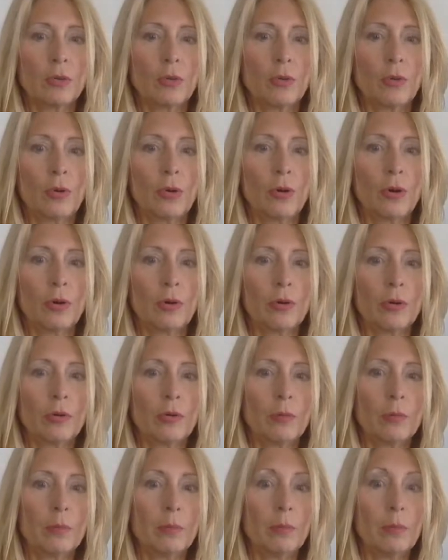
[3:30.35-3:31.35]

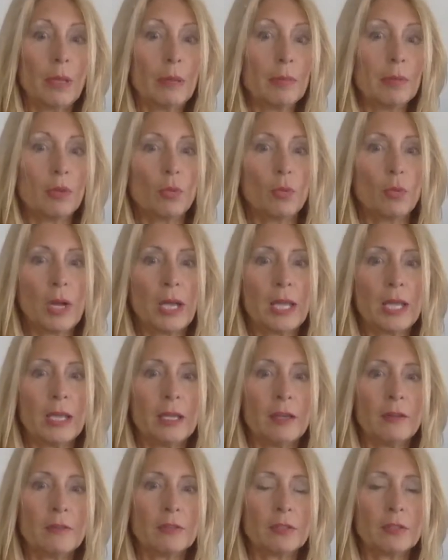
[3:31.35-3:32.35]
or maybe the
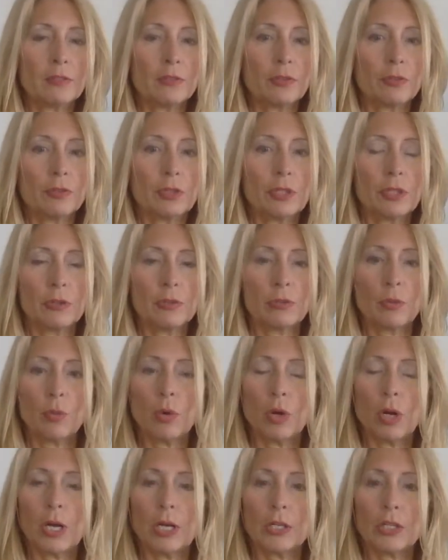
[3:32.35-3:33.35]
waves if you're near the
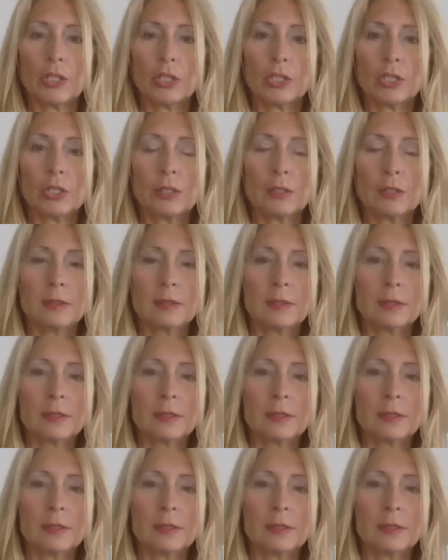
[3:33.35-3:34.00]
water,